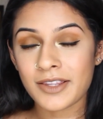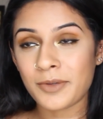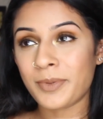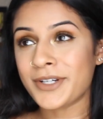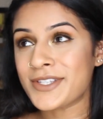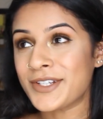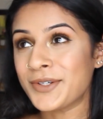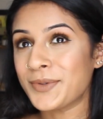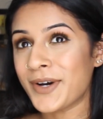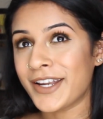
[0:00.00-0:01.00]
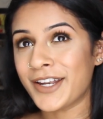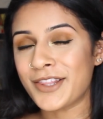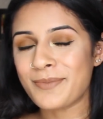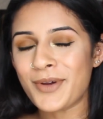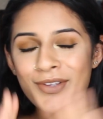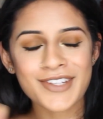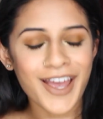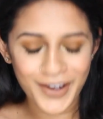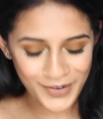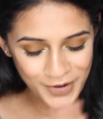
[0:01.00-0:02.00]
the person who wanted it the most.
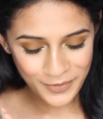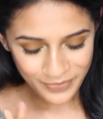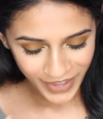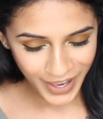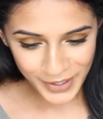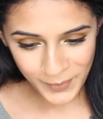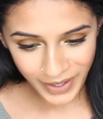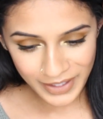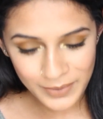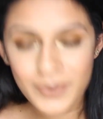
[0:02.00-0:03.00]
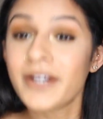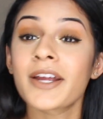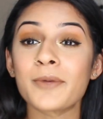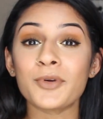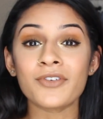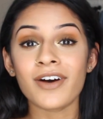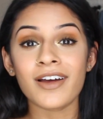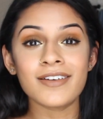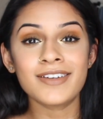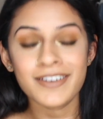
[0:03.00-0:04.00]
I don't know. Anyway, we're gonna move
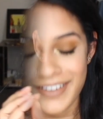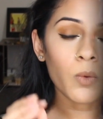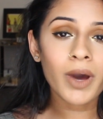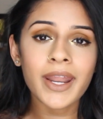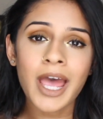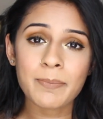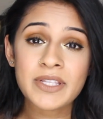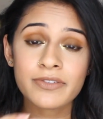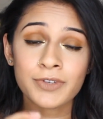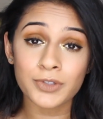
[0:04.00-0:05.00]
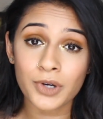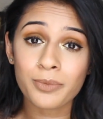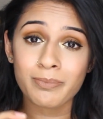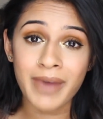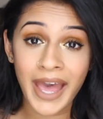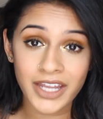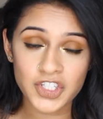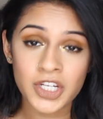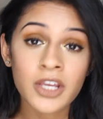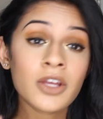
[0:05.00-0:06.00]
on. What happens if you don't
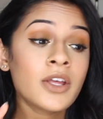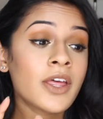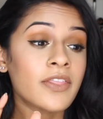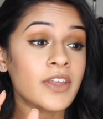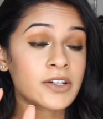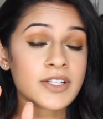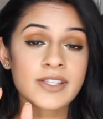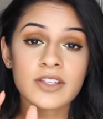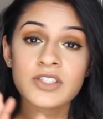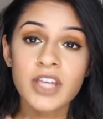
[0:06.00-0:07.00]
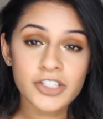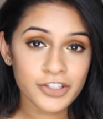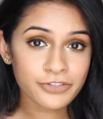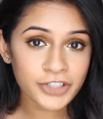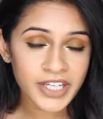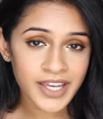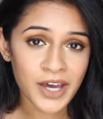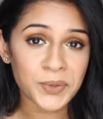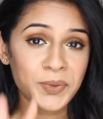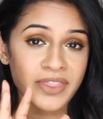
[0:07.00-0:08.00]
match? There is such a freak
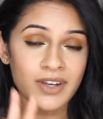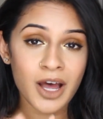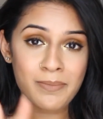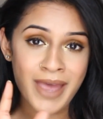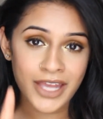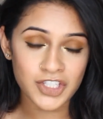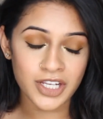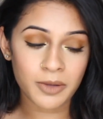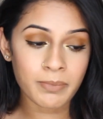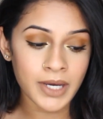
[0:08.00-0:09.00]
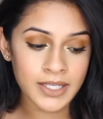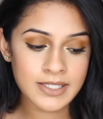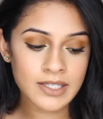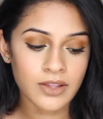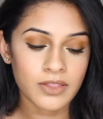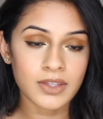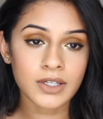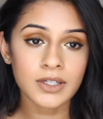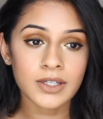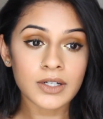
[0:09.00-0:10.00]
out with not matching, but
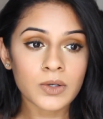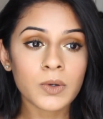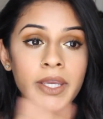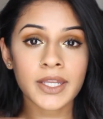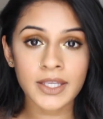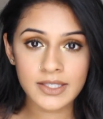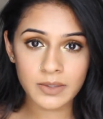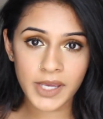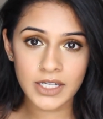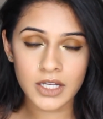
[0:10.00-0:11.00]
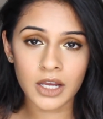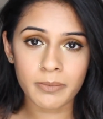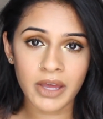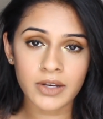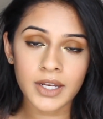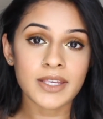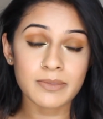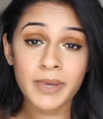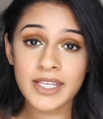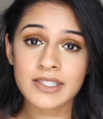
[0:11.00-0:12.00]
the quick and easy way to talk about it
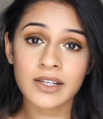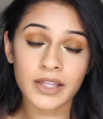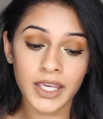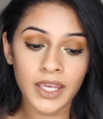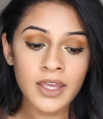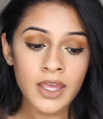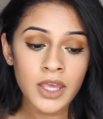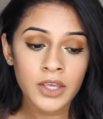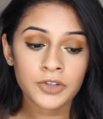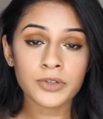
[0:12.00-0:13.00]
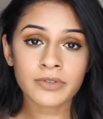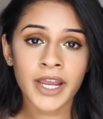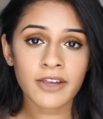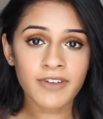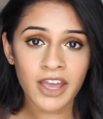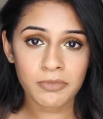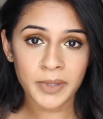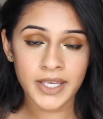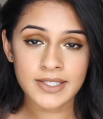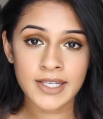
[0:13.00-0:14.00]
is basically you rank 5
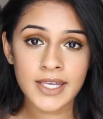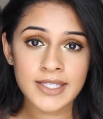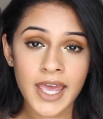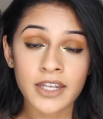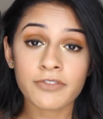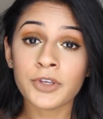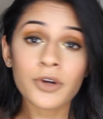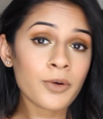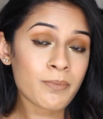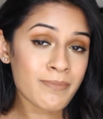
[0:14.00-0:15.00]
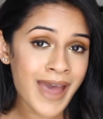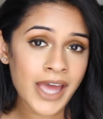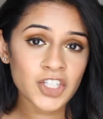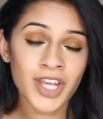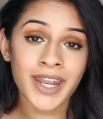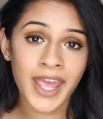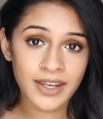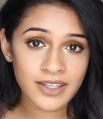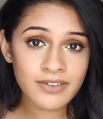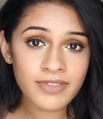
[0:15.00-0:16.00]
places, and if you don't match at
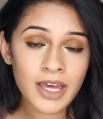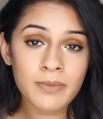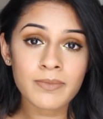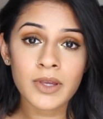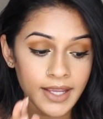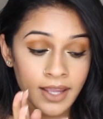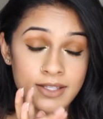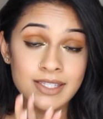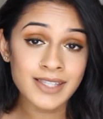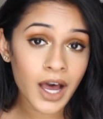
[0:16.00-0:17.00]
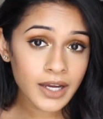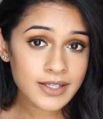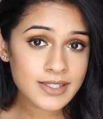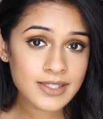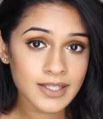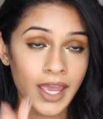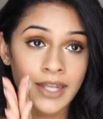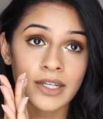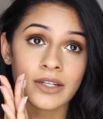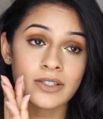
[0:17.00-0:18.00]
any of them, it sucks
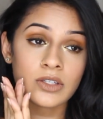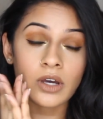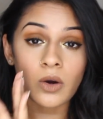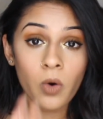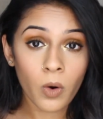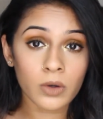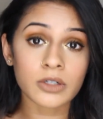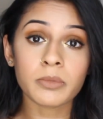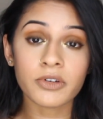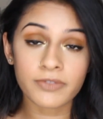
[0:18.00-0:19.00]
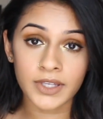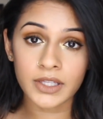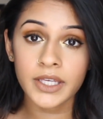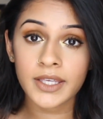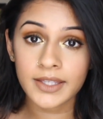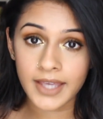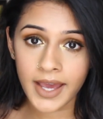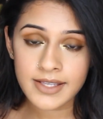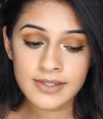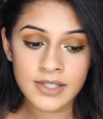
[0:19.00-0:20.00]
and it is a horrible feeling,
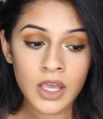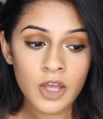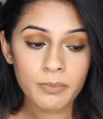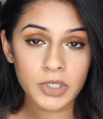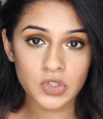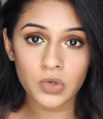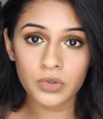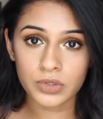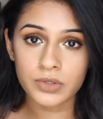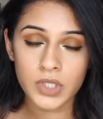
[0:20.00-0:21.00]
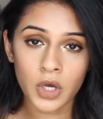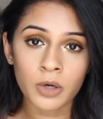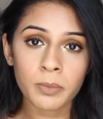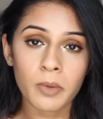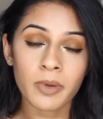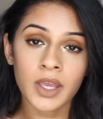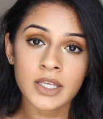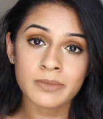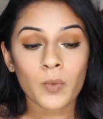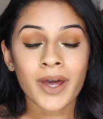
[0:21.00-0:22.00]
yes. But don't lose hope,
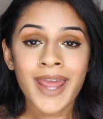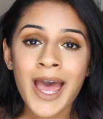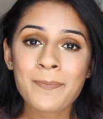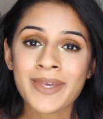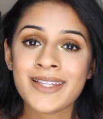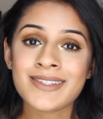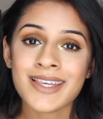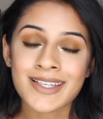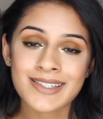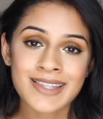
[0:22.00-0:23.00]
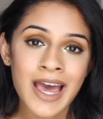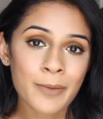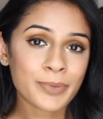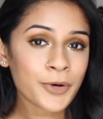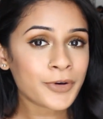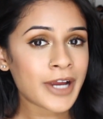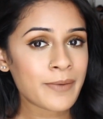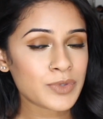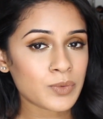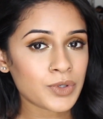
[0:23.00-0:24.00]
because what happens is that
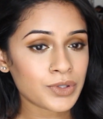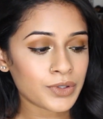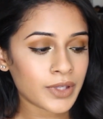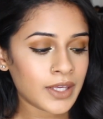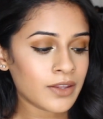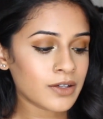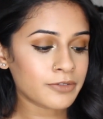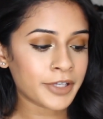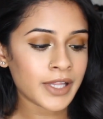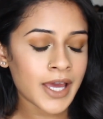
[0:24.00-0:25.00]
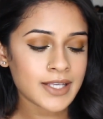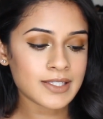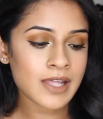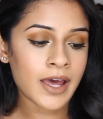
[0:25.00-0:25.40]
programs will either realize